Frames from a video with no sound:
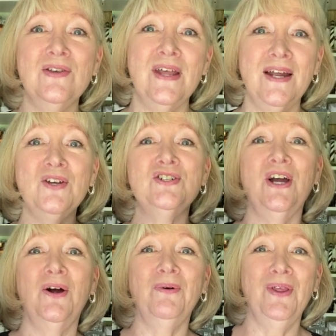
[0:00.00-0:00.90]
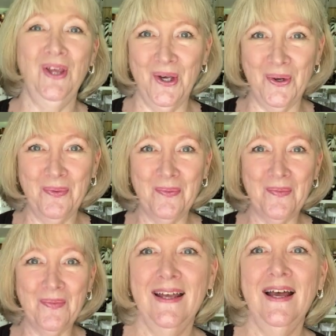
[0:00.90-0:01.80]
so that I could share it with you.
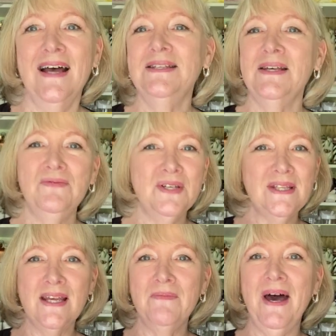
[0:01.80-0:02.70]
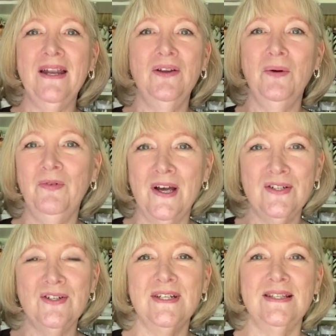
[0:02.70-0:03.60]
I said, just think about it. No
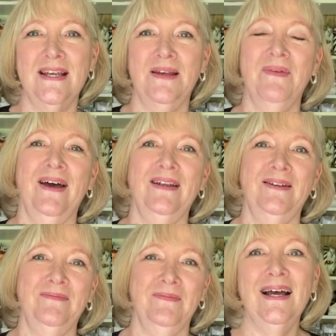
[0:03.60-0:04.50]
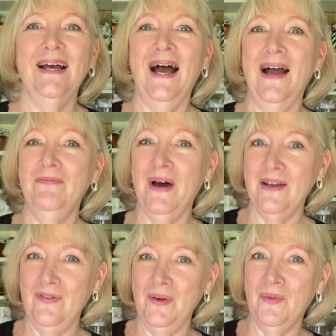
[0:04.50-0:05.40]
pressure. Just think about it. I bought
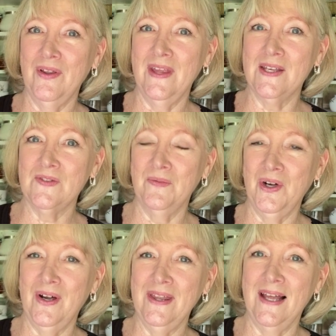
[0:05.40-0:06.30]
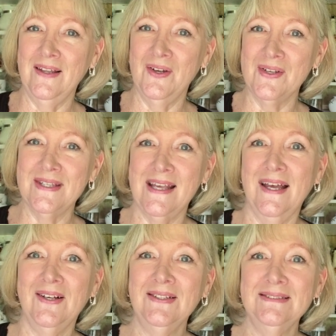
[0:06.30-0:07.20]
a few more things from her at that little
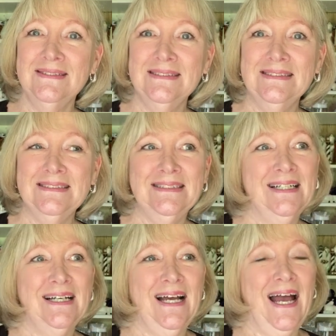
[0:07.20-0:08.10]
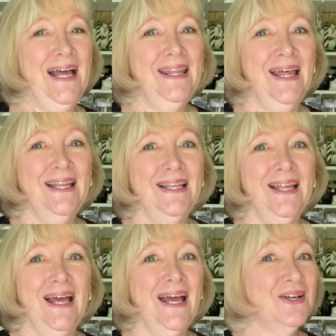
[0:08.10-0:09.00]
sale and
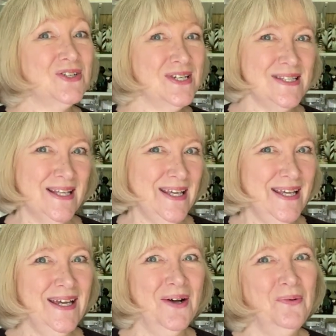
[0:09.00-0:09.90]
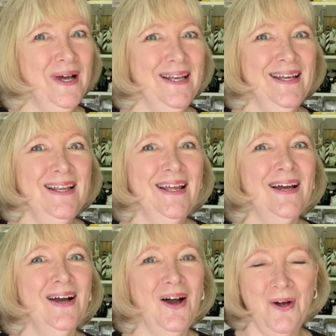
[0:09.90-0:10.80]
then anxiously awaited
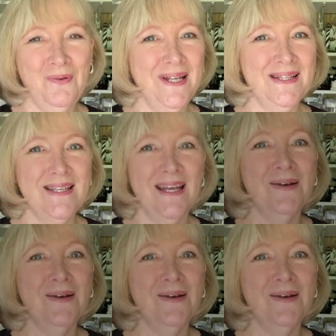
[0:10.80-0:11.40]
our Wednesday